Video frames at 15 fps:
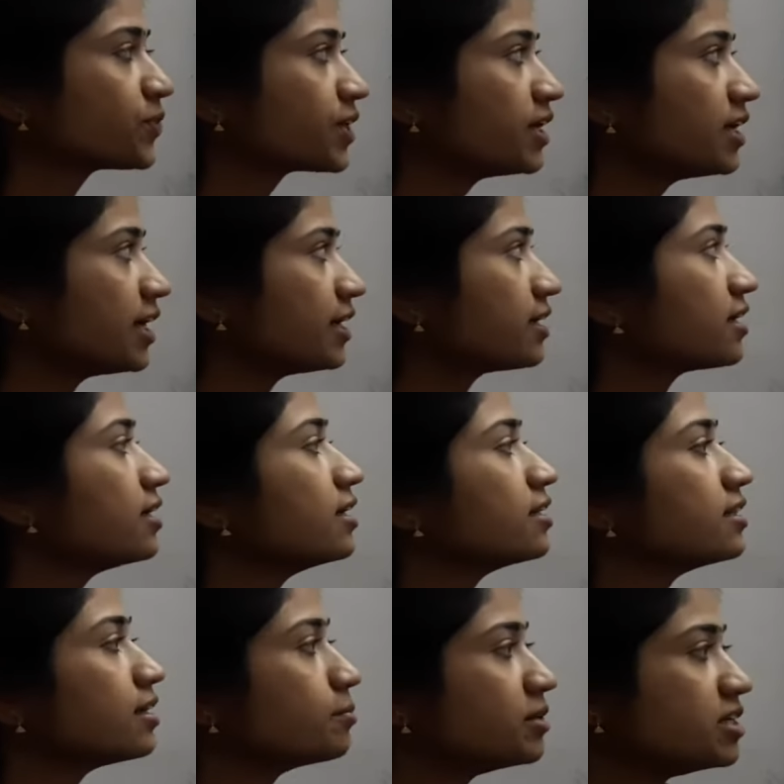Right. The
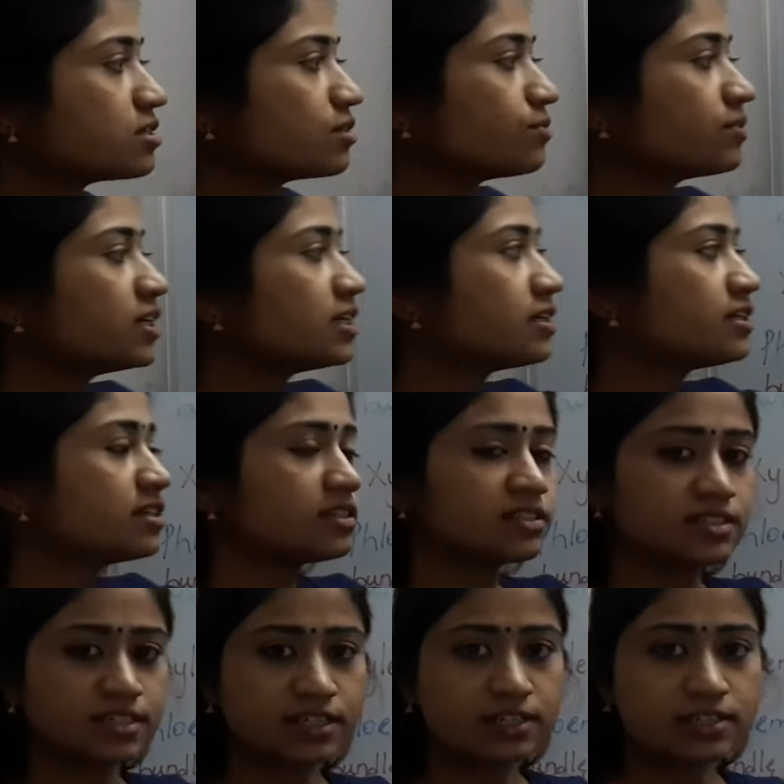mesophyll
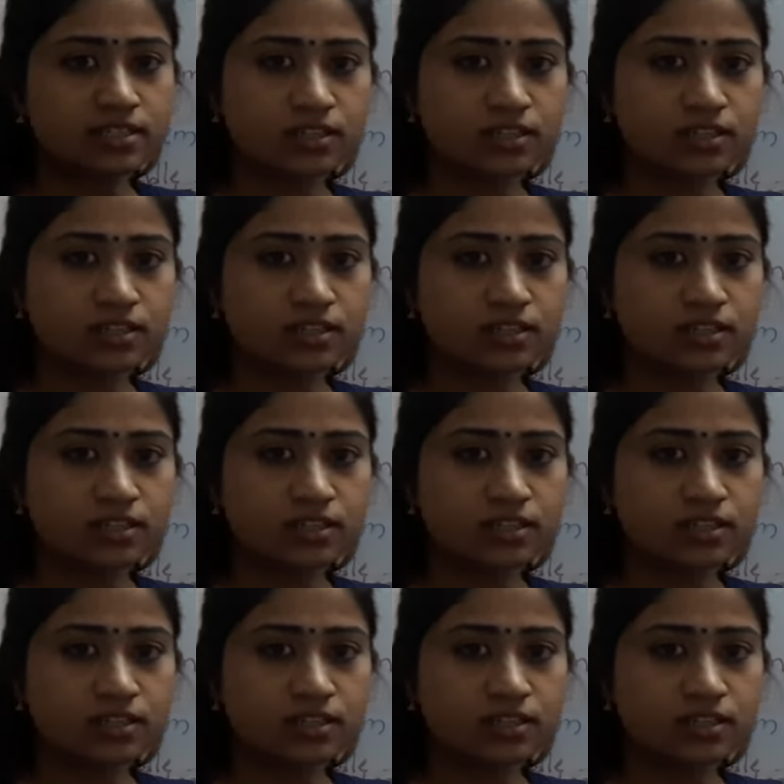cells